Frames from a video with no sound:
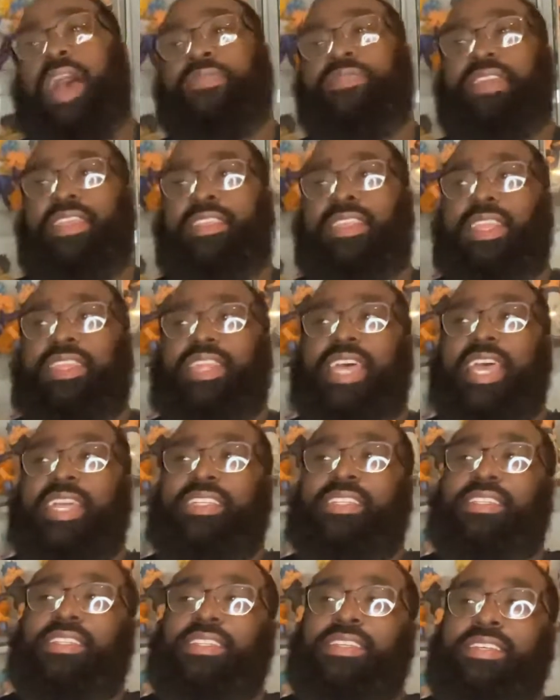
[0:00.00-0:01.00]
think that
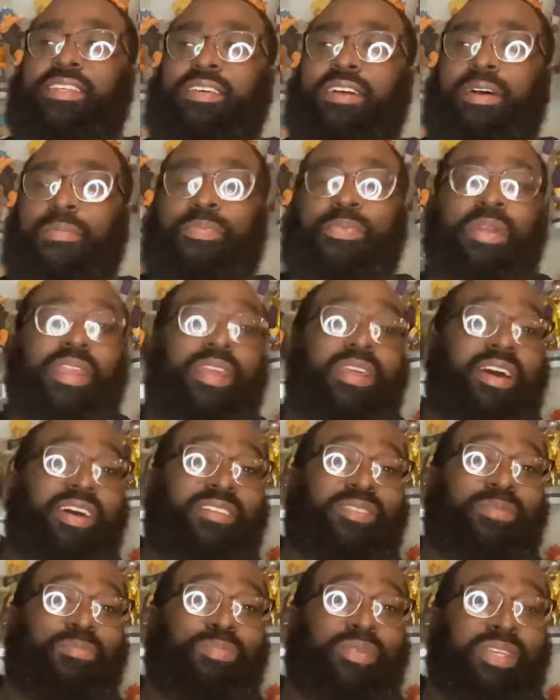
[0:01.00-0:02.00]
that's a pretty
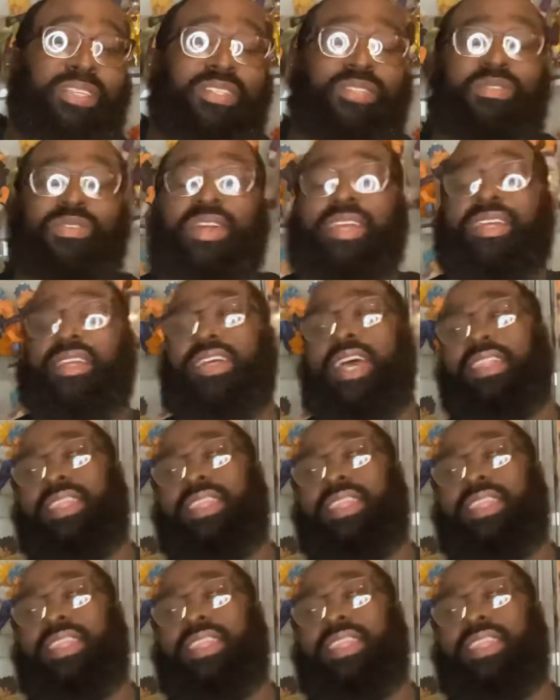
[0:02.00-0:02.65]
awesome piece, right? I